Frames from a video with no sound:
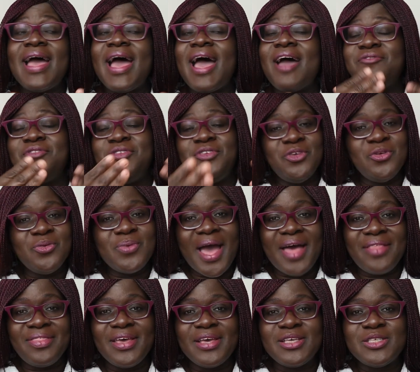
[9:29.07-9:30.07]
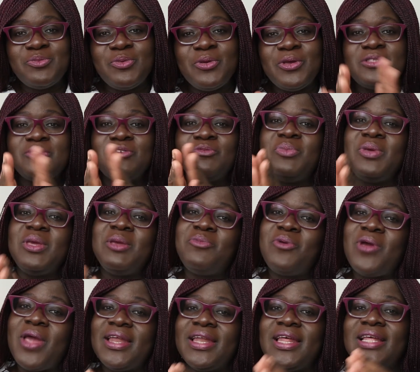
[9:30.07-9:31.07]
have you had the experience of being
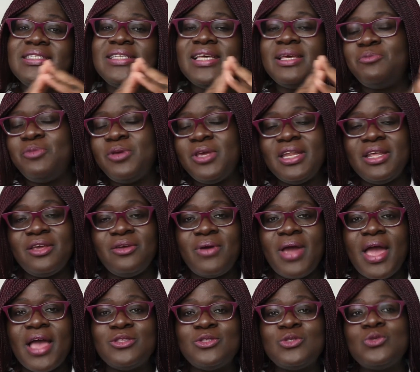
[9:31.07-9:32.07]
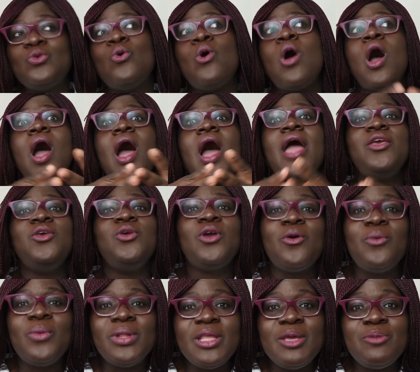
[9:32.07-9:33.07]
pregnant and being in grad school or are you
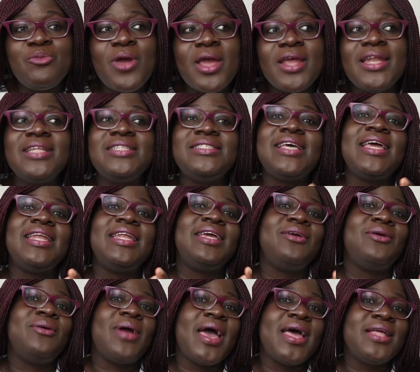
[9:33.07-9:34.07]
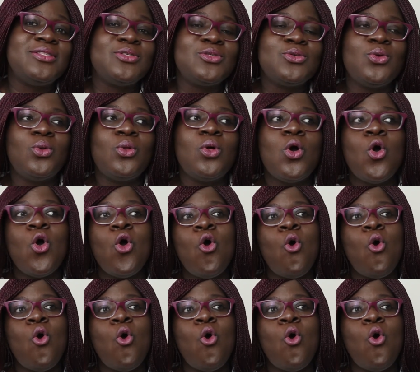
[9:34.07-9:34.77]
currently pregnant and in grad school